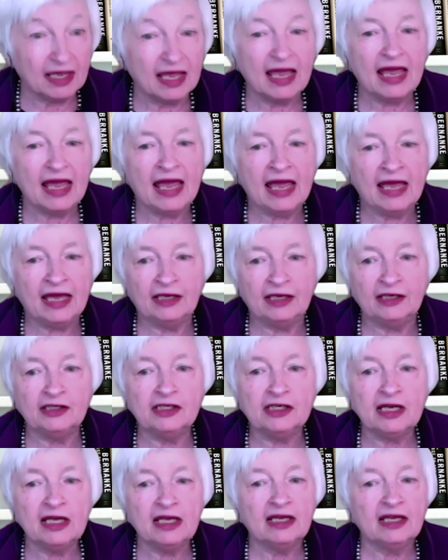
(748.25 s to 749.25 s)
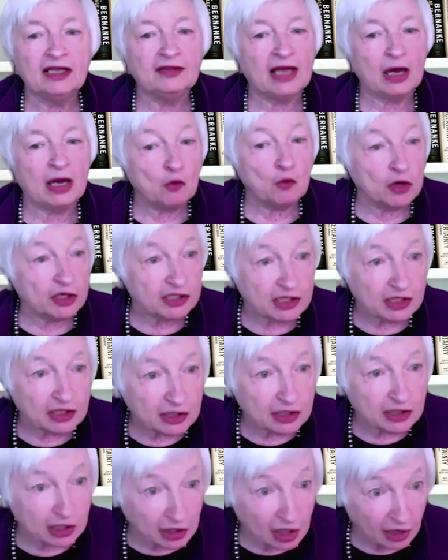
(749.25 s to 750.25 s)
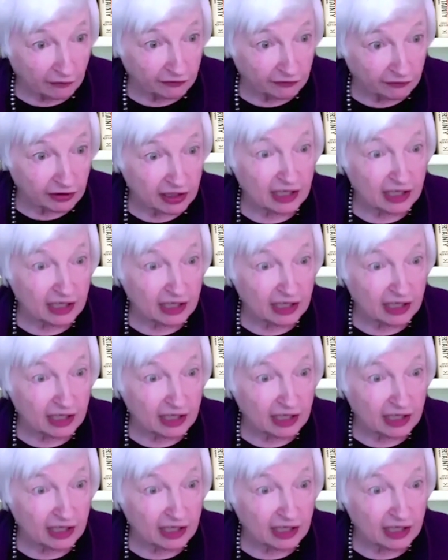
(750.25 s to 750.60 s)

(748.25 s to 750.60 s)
And that wasn't enough.